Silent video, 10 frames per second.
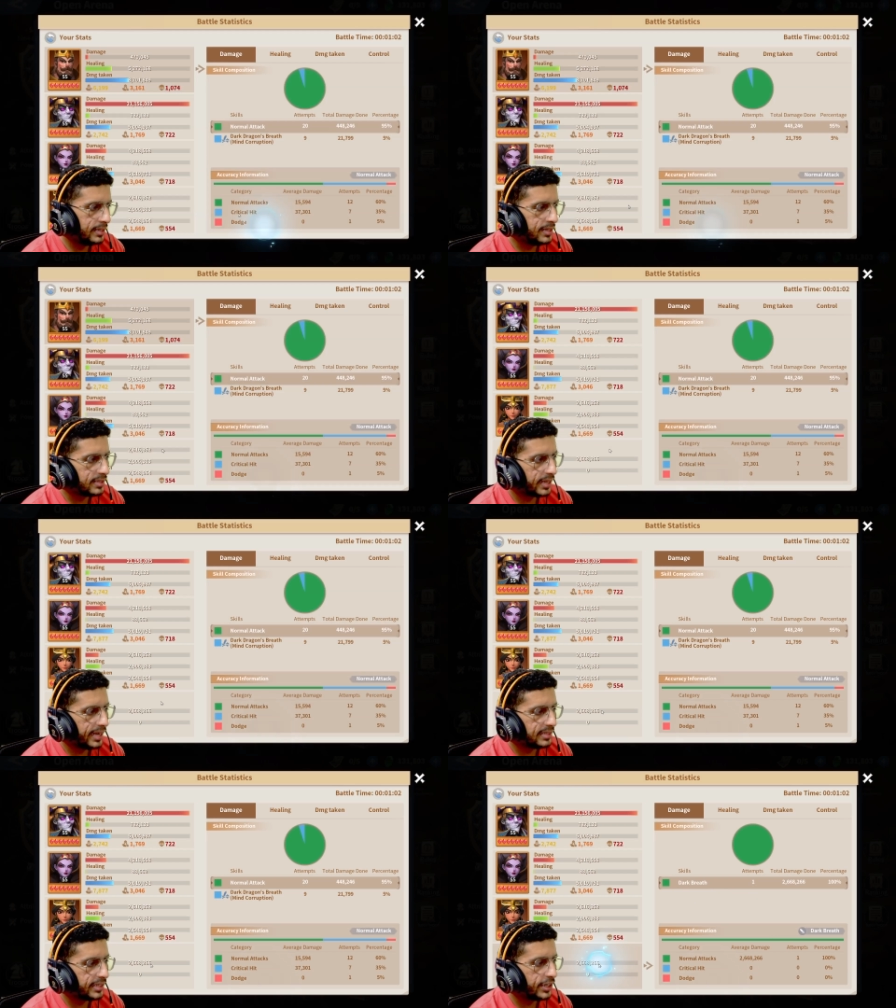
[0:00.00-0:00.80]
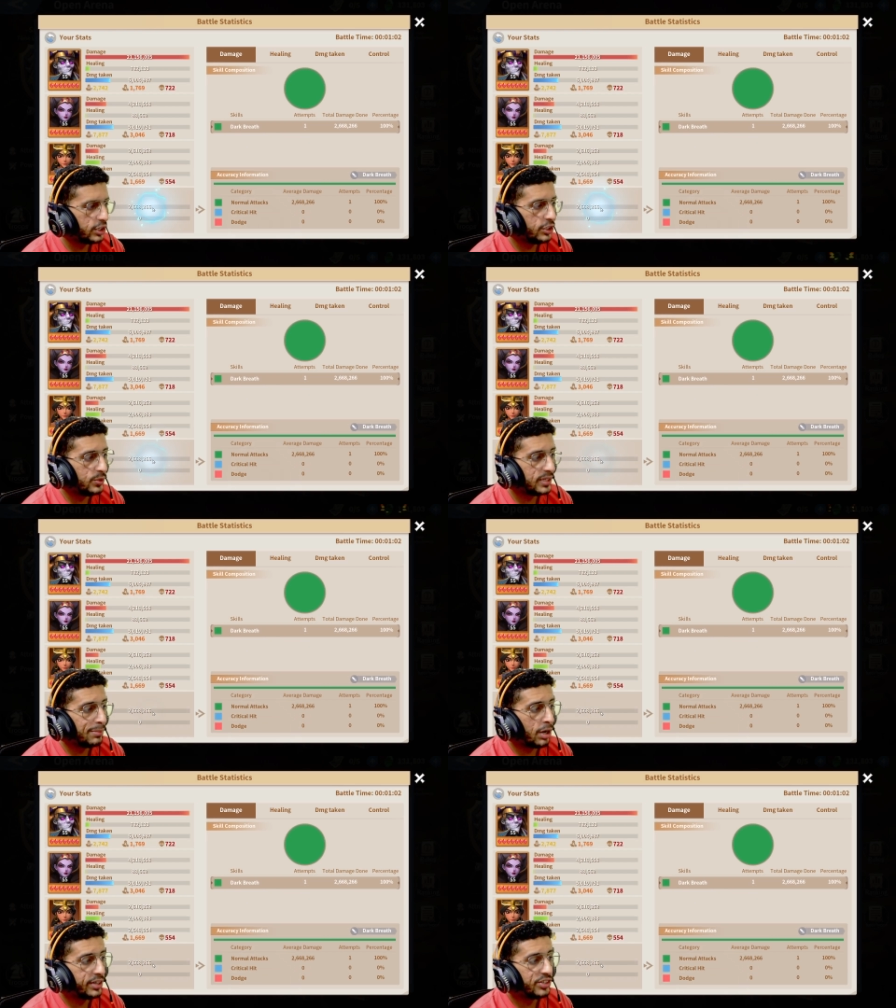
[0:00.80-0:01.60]
this case here, you see
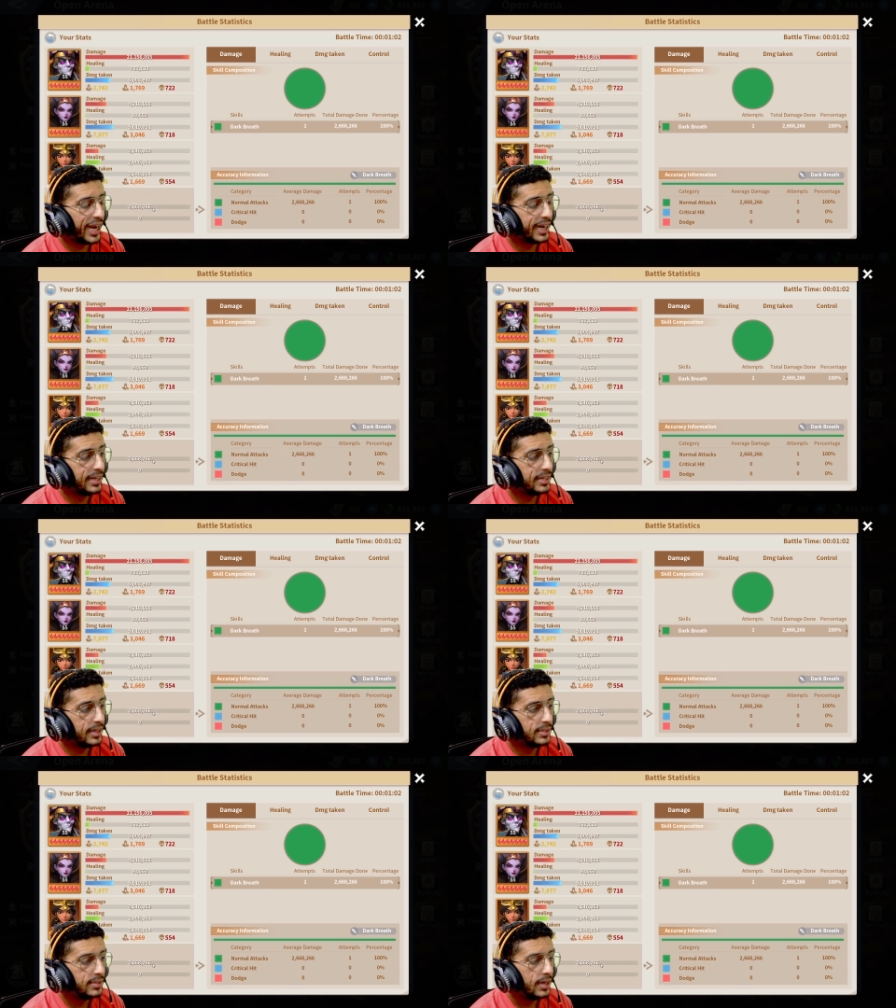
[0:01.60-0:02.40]
my dragon did